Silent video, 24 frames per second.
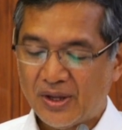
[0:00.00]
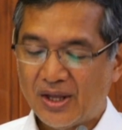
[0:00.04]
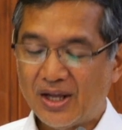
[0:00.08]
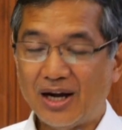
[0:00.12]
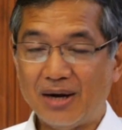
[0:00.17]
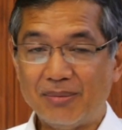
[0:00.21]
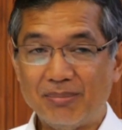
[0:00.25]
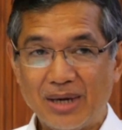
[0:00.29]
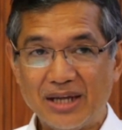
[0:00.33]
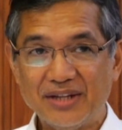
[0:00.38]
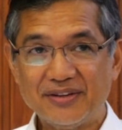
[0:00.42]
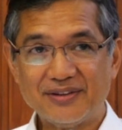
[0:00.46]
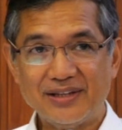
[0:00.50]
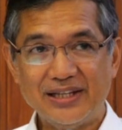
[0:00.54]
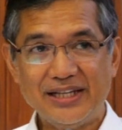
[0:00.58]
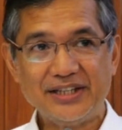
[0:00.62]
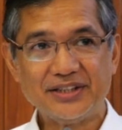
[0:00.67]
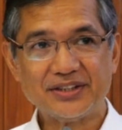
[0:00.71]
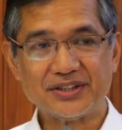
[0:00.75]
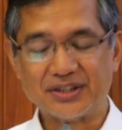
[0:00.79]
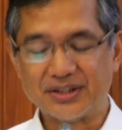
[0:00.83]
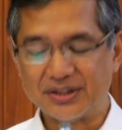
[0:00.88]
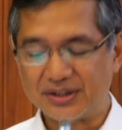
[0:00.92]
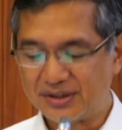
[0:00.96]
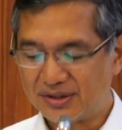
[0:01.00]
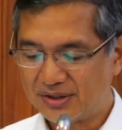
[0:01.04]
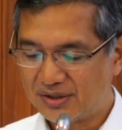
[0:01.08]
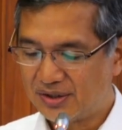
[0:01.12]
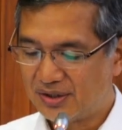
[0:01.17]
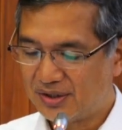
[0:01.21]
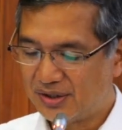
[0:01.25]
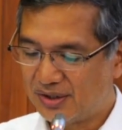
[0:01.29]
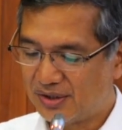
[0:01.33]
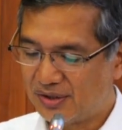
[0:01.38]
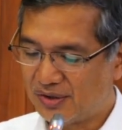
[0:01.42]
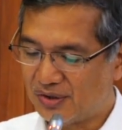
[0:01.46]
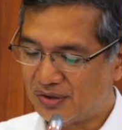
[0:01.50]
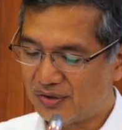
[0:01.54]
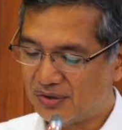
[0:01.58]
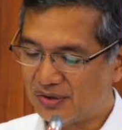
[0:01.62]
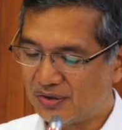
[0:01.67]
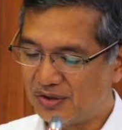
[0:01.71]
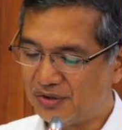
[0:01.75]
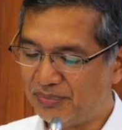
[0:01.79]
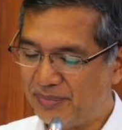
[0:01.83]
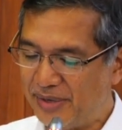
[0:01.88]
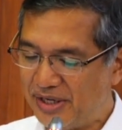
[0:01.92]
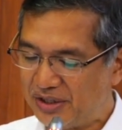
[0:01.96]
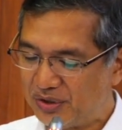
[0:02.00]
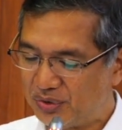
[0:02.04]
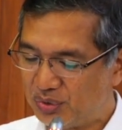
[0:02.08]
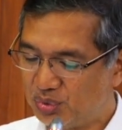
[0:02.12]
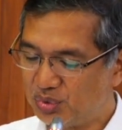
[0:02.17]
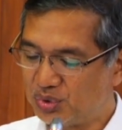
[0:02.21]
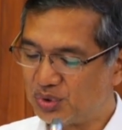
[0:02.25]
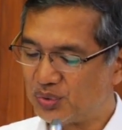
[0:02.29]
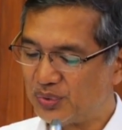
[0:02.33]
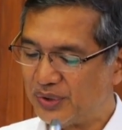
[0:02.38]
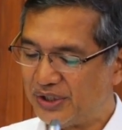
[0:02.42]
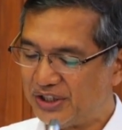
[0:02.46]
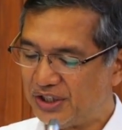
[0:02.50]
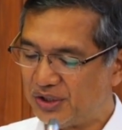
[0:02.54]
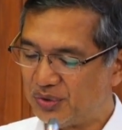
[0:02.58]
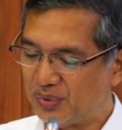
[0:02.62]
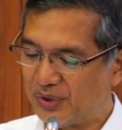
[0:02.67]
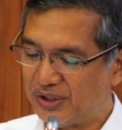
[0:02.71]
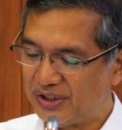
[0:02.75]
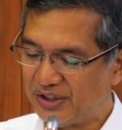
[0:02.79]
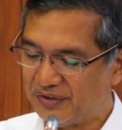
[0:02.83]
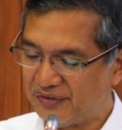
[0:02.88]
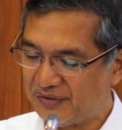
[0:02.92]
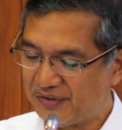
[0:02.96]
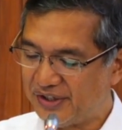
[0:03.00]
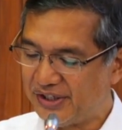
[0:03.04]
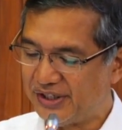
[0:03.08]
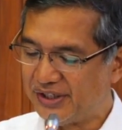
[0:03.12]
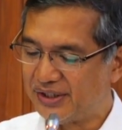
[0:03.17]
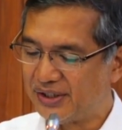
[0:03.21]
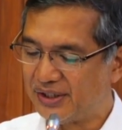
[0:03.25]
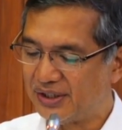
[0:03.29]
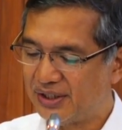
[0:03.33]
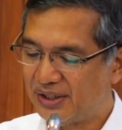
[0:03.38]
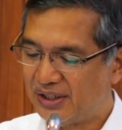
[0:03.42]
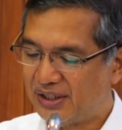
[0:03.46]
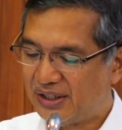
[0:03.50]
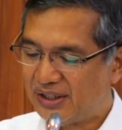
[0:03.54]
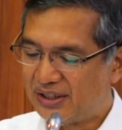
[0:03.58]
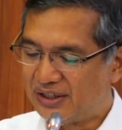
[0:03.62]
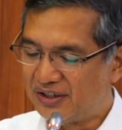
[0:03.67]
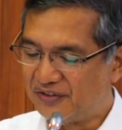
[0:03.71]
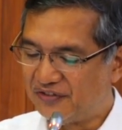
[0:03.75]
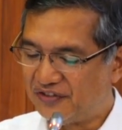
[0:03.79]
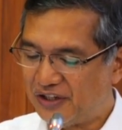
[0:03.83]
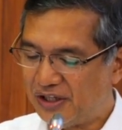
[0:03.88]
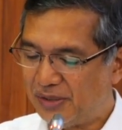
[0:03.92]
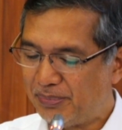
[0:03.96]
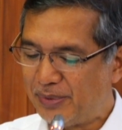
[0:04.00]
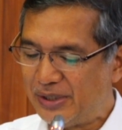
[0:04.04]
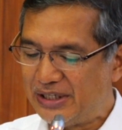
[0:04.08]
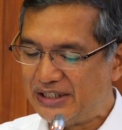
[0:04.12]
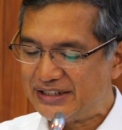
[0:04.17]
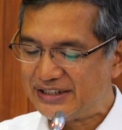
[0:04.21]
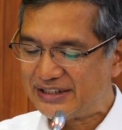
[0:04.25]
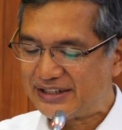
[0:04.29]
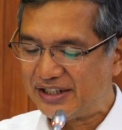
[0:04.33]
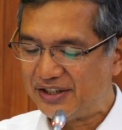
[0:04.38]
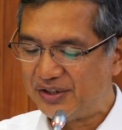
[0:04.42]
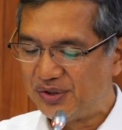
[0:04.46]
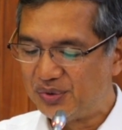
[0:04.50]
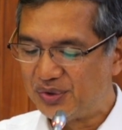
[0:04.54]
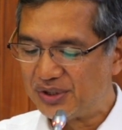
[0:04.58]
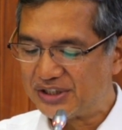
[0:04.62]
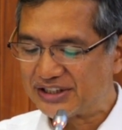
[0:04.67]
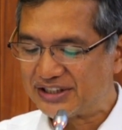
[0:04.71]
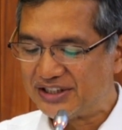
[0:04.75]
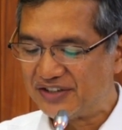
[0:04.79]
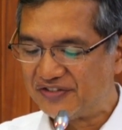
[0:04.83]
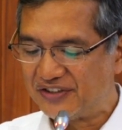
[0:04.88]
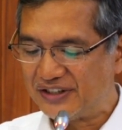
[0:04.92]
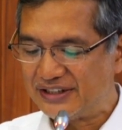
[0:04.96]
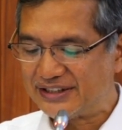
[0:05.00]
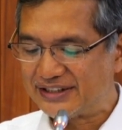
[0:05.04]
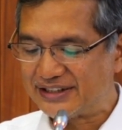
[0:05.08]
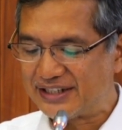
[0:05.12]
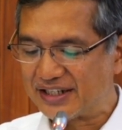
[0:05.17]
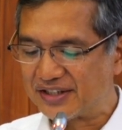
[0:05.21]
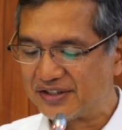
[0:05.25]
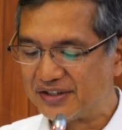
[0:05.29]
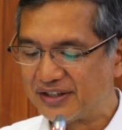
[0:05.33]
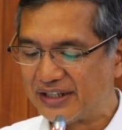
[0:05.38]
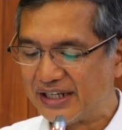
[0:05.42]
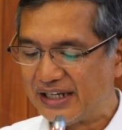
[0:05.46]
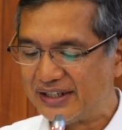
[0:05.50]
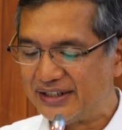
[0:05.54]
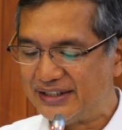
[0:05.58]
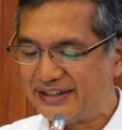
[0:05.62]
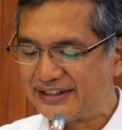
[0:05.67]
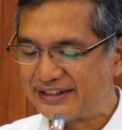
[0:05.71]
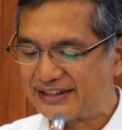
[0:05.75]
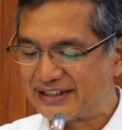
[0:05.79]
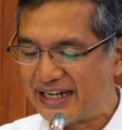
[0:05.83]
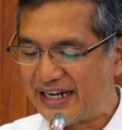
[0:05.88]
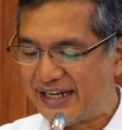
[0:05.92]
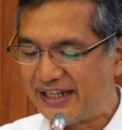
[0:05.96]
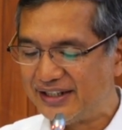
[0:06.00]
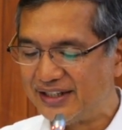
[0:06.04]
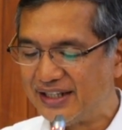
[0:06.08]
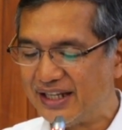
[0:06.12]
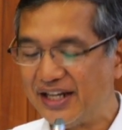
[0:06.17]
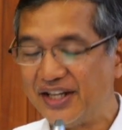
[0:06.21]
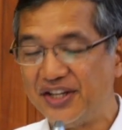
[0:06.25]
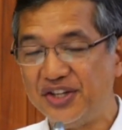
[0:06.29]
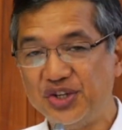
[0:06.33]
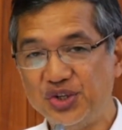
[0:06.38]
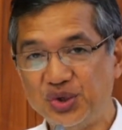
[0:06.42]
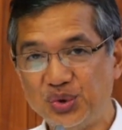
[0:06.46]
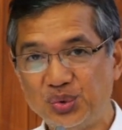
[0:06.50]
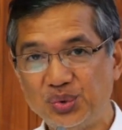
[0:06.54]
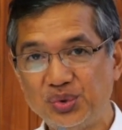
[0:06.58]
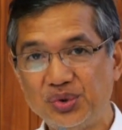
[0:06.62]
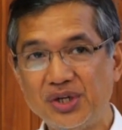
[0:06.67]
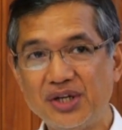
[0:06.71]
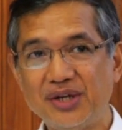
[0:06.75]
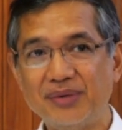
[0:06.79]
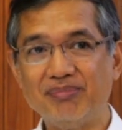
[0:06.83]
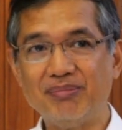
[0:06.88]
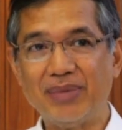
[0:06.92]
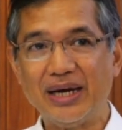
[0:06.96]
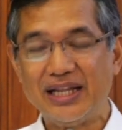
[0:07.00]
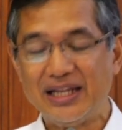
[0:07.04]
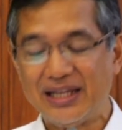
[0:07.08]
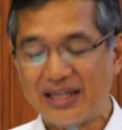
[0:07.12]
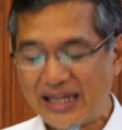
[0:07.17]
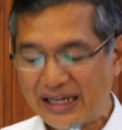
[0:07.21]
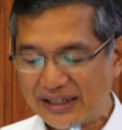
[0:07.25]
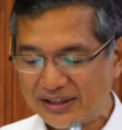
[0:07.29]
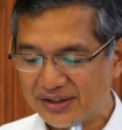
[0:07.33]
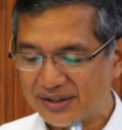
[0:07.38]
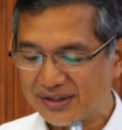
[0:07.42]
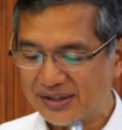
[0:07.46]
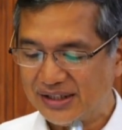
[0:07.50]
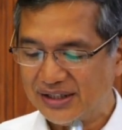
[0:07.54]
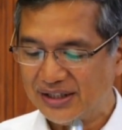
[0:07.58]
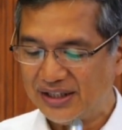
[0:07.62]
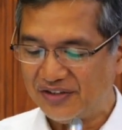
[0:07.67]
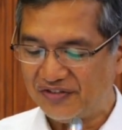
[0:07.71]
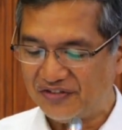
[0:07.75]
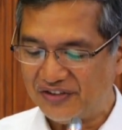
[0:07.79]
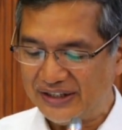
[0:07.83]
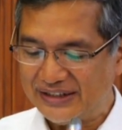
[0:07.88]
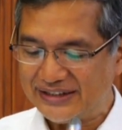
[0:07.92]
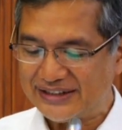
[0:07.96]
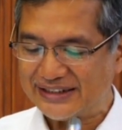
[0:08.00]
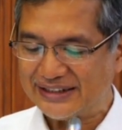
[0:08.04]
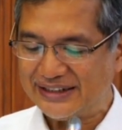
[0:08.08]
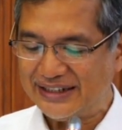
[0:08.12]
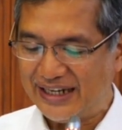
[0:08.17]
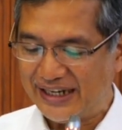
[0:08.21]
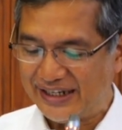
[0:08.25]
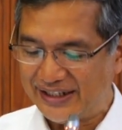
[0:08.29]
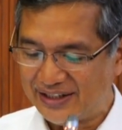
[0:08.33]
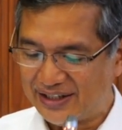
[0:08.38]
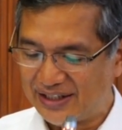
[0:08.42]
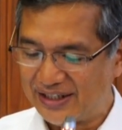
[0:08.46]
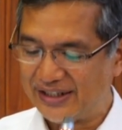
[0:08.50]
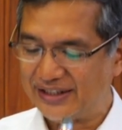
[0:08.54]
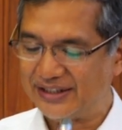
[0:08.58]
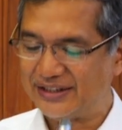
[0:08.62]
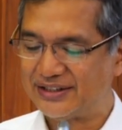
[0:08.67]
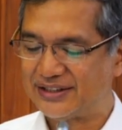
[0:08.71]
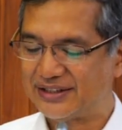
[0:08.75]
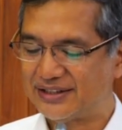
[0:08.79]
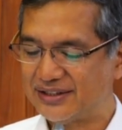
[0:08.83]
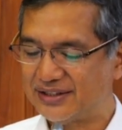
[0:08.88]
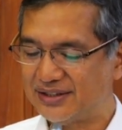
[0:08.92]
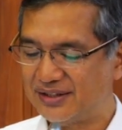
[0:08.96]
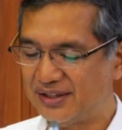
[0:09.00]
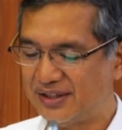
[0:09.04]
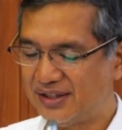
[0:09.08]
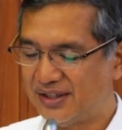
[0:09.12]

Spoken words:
A month later, on May 2, 2023, the Philippines and US Defense Secretaries signed a new bilateral defense guidelines